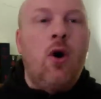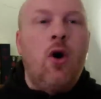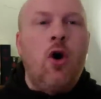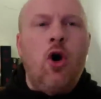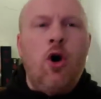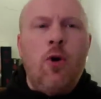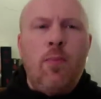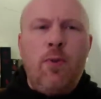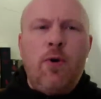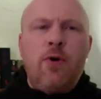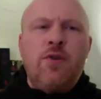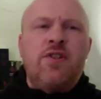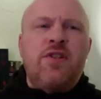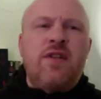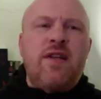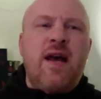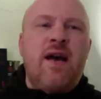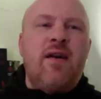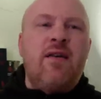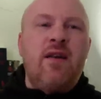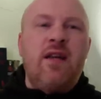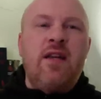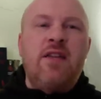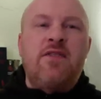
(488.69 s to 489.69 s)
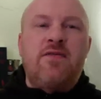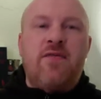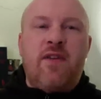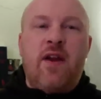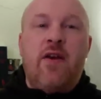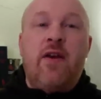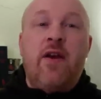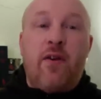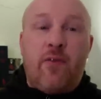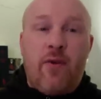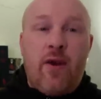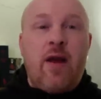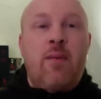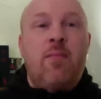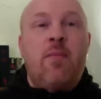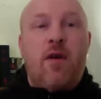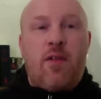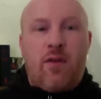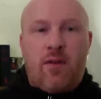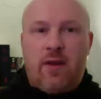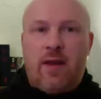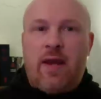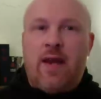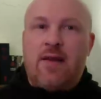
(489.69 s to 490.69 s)
Her personality is very
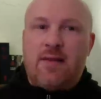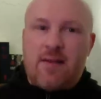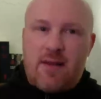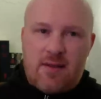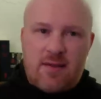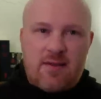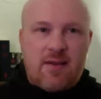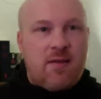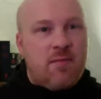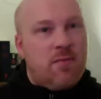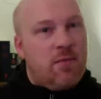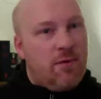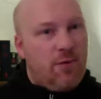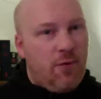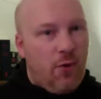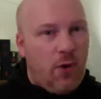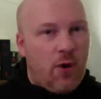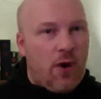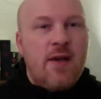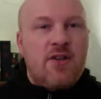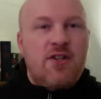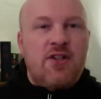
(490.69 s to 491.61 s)
grandmotherly, as I said before.